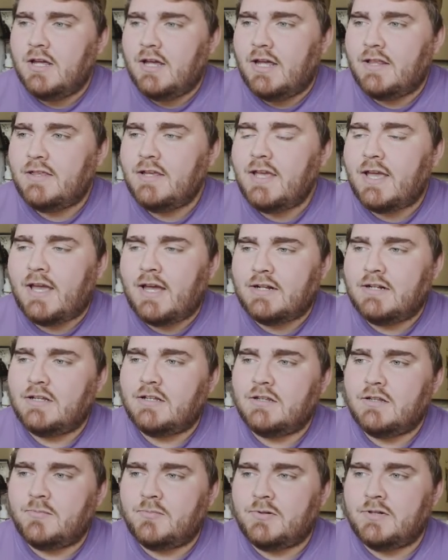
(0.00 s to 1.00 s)
I think
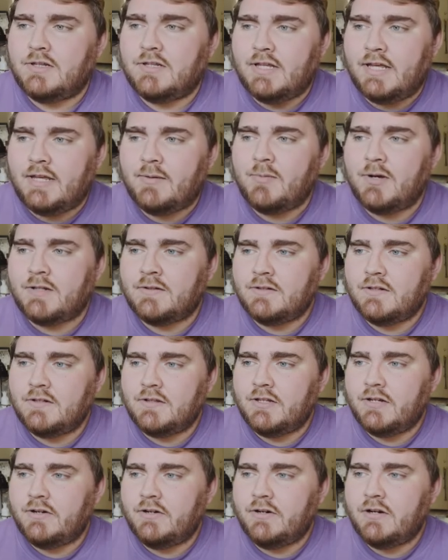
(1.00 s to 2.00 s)
adding the play button in
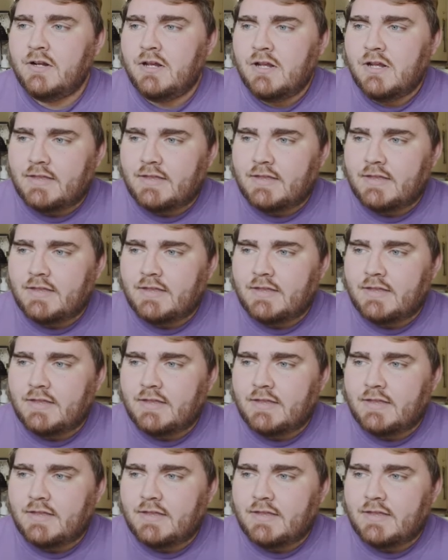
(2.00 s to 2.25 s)
there,